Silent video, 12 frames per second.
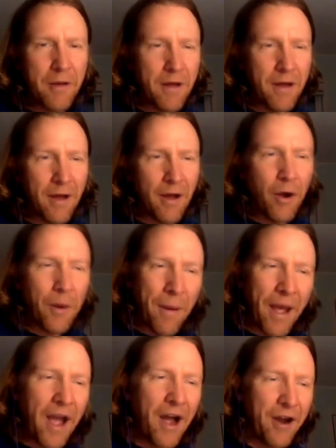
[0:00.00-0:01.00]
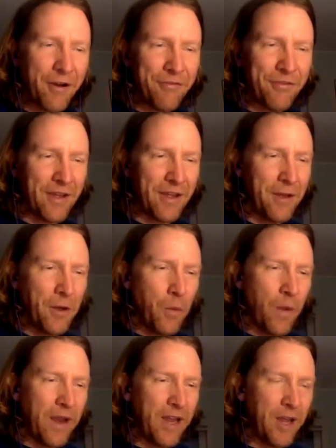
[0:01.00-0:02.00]
autobiography
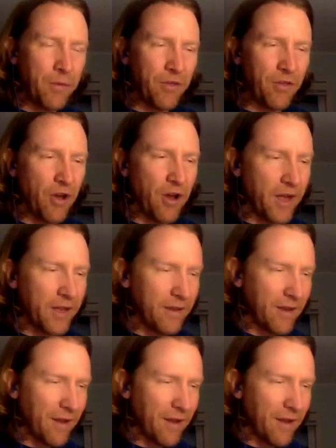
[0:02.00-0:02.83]
when he was on,